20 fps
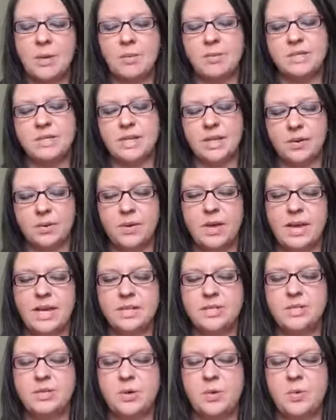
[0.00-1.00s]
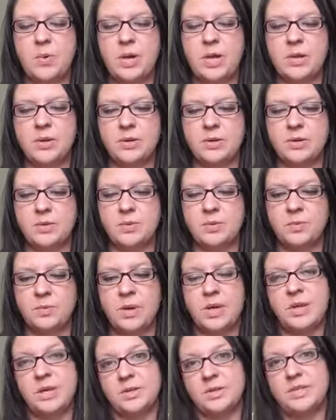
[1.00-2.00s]
like, okay, so
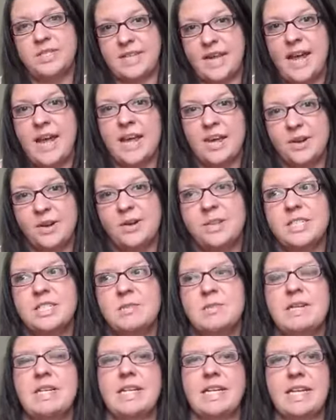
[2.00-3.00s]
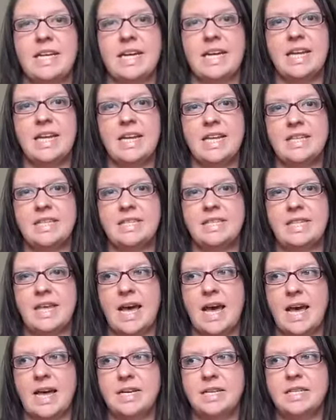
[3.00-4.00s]
what you're saying ultimately is
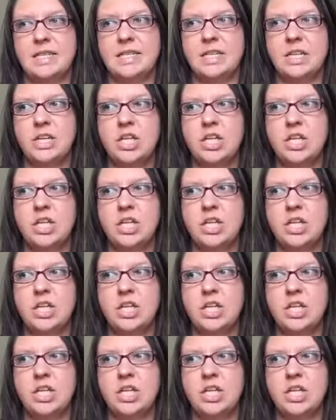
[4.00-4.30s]
that